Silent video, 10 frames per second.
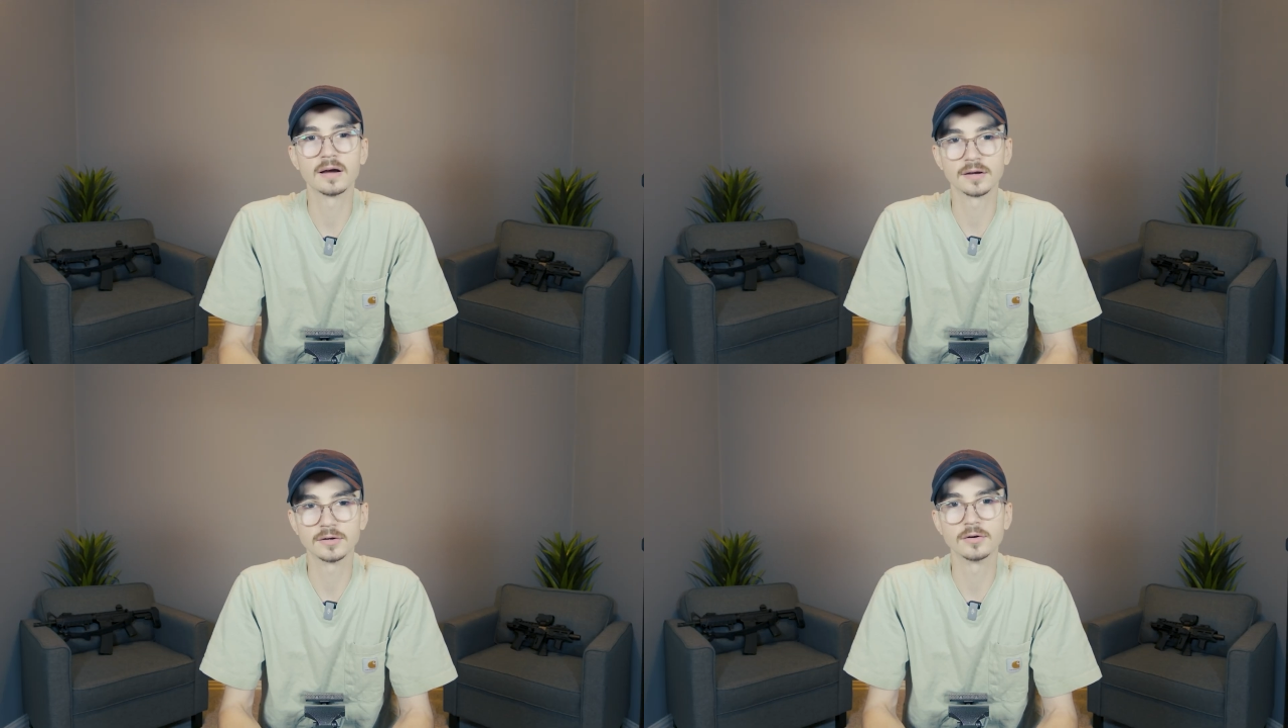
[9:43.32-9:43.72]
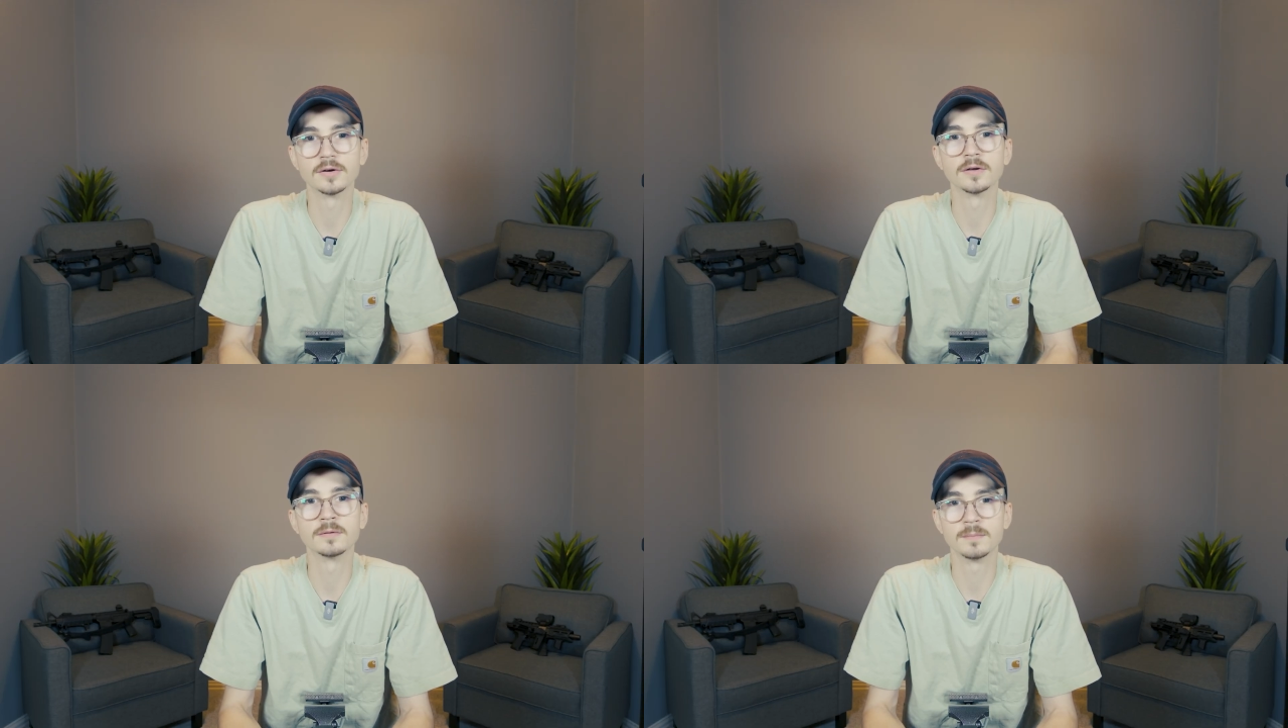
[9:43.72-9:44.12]
a
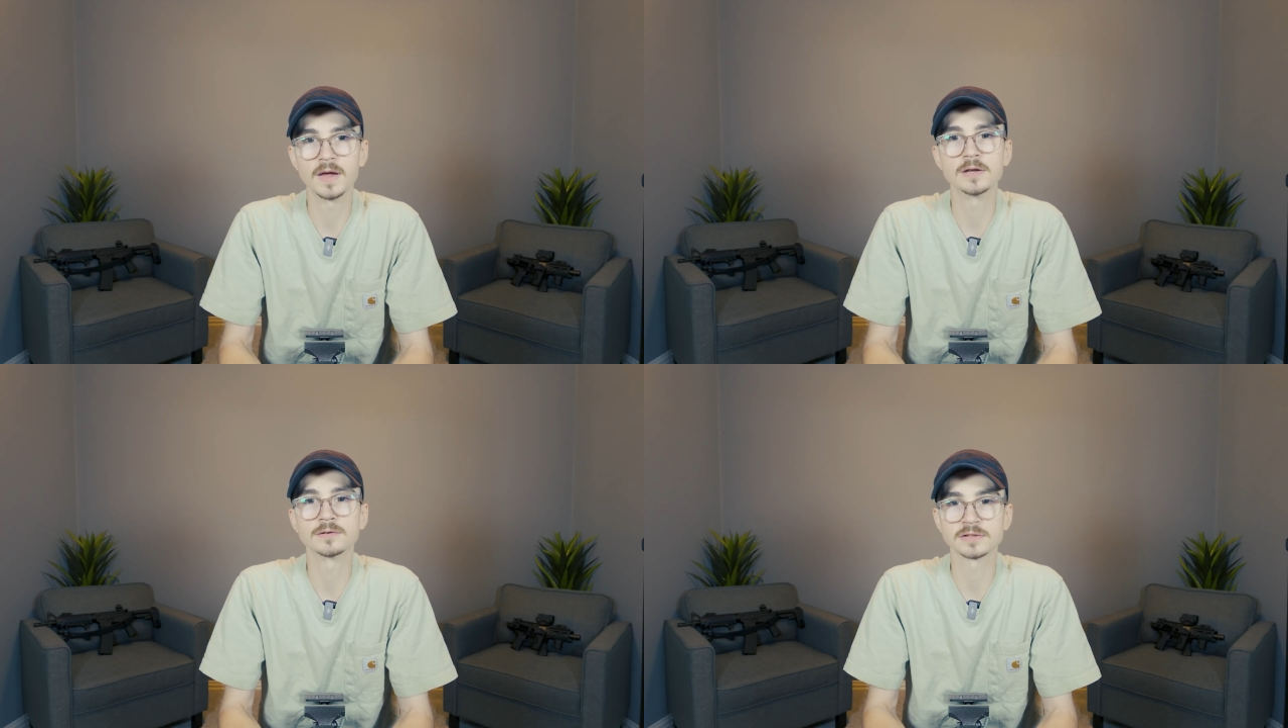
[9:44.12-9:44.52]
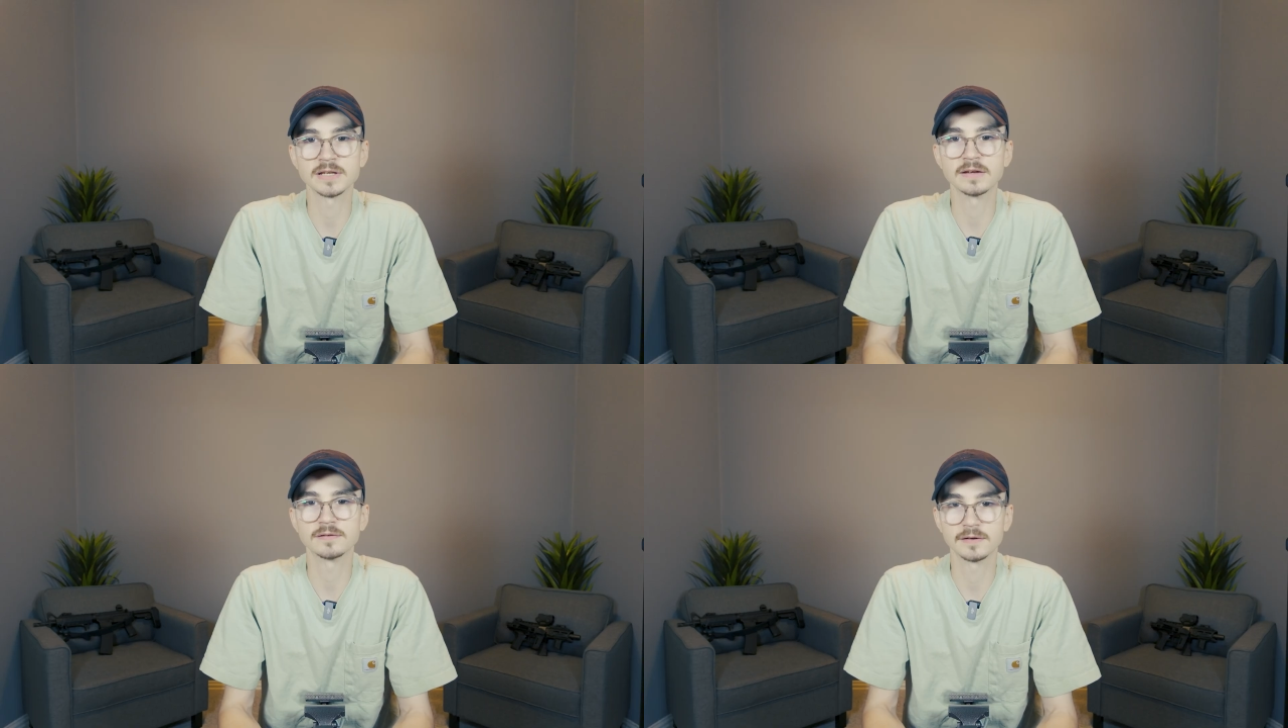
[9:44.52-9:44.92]
good manual
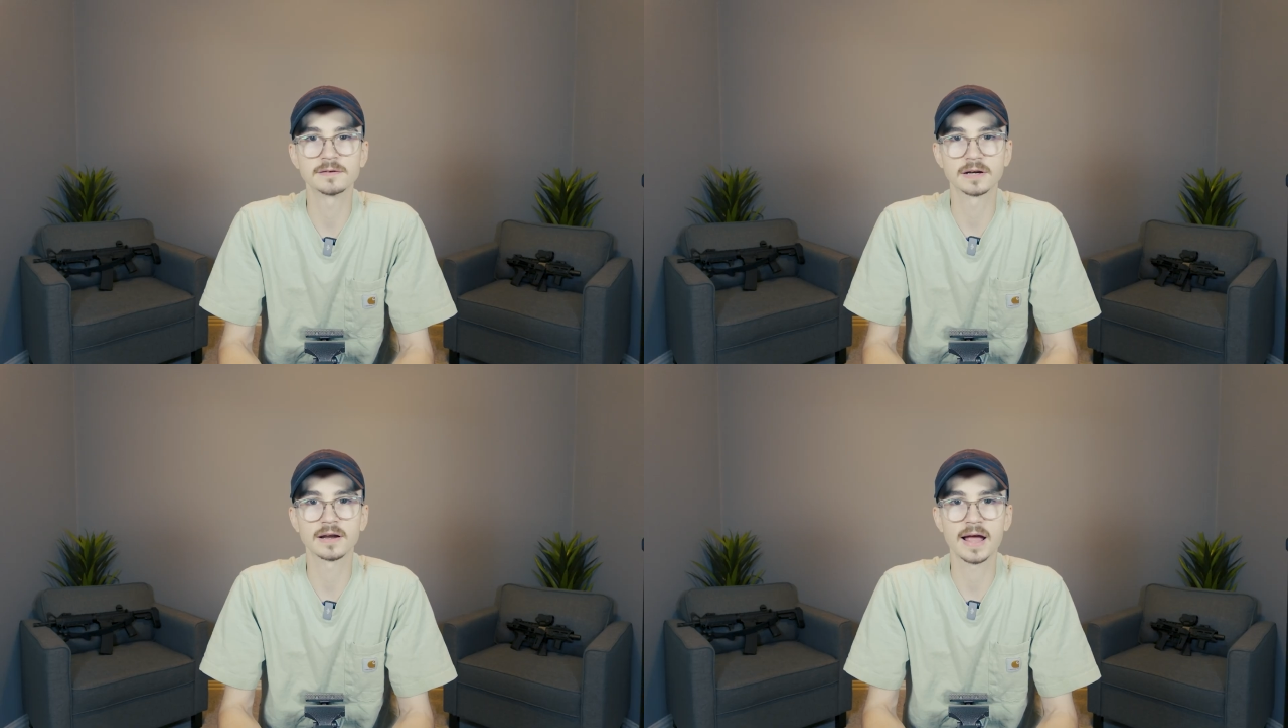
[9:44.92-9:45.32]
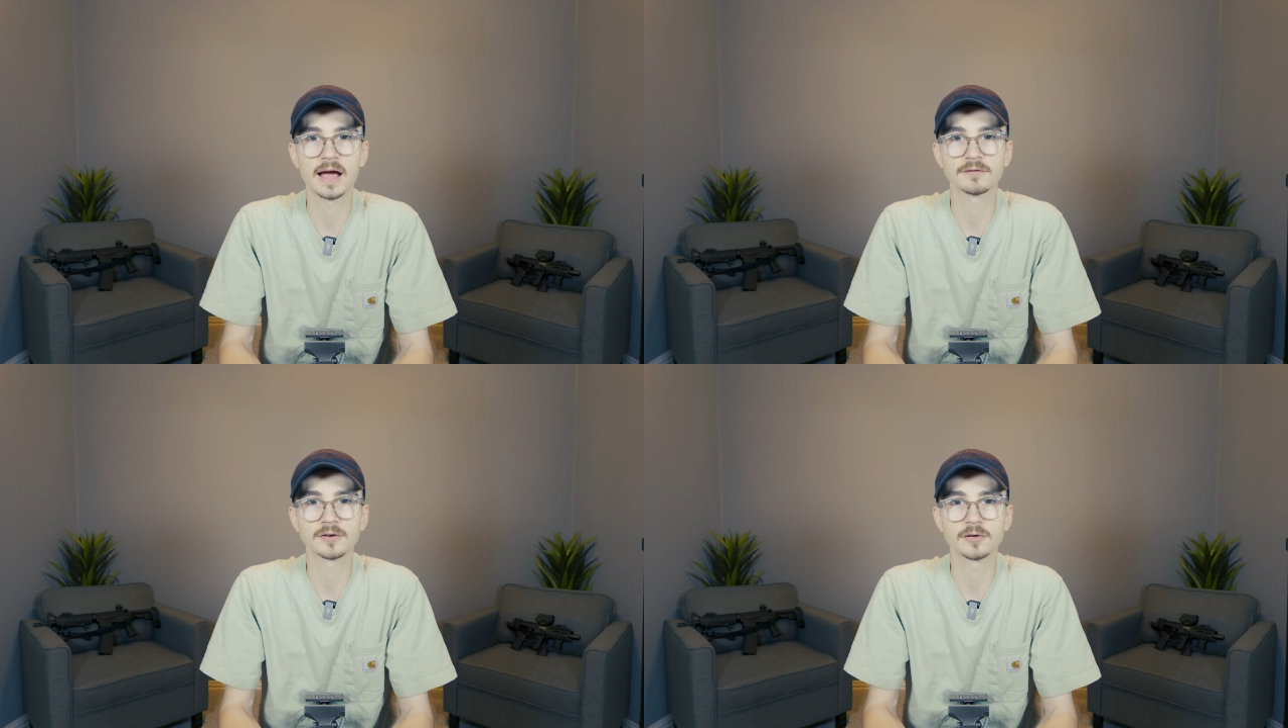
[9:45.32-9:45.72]
safety. If you're gonna
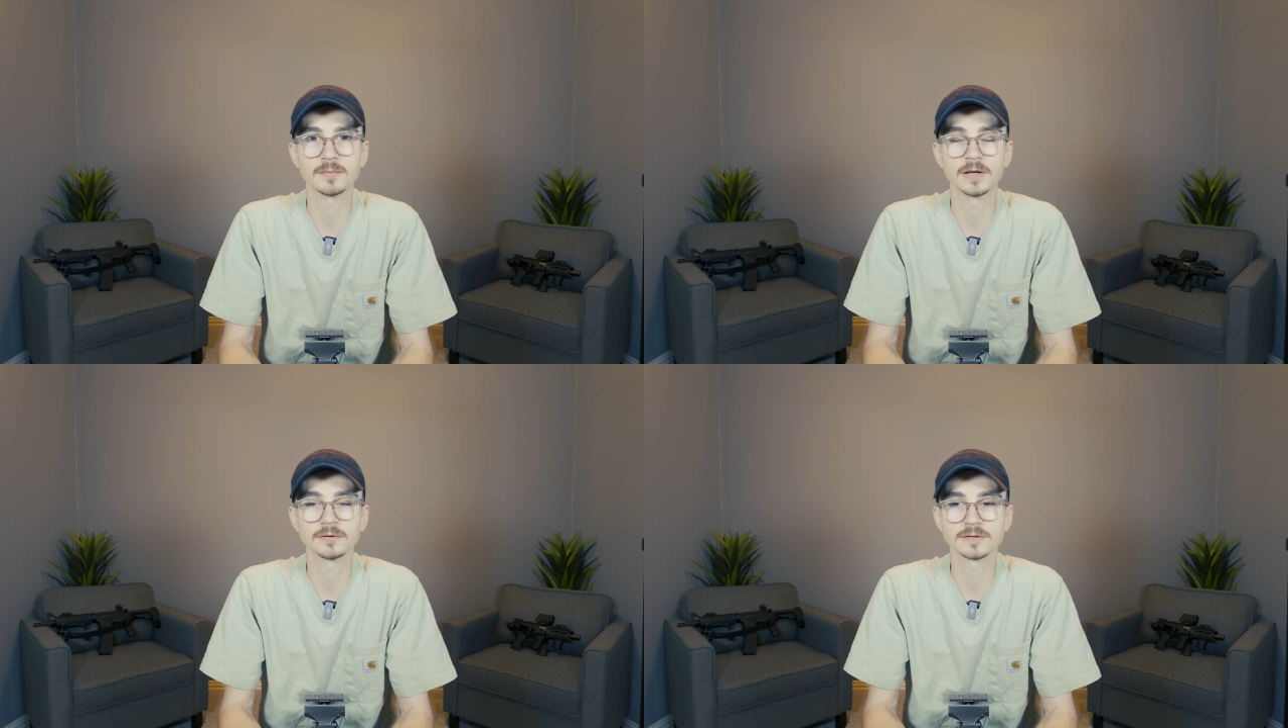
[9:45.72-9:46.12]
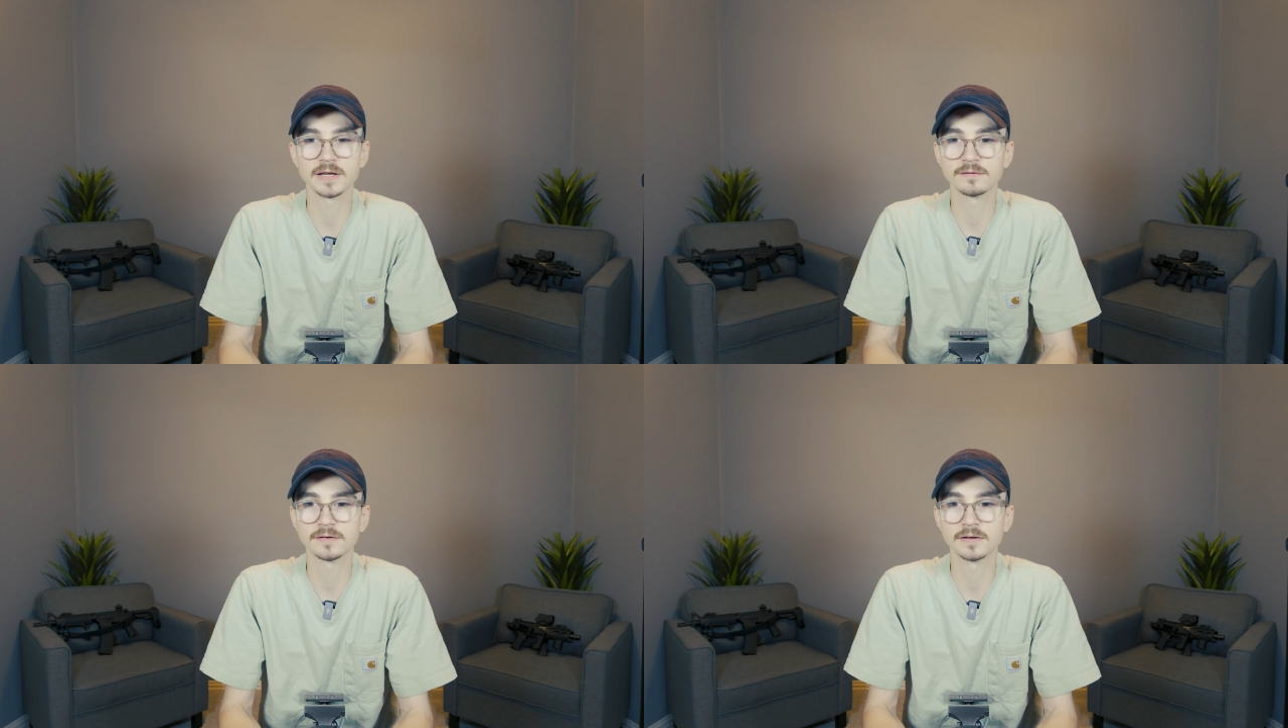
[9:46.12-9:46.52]
have a good manual
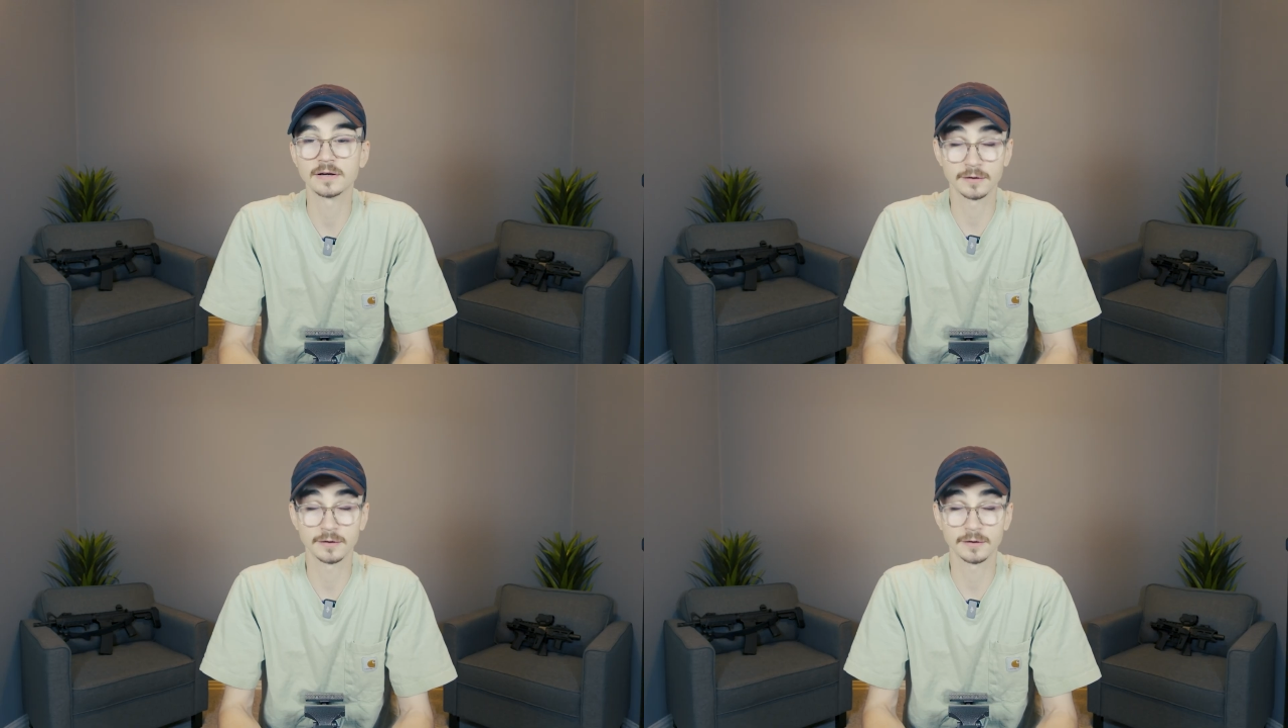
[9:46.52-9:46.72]
safety,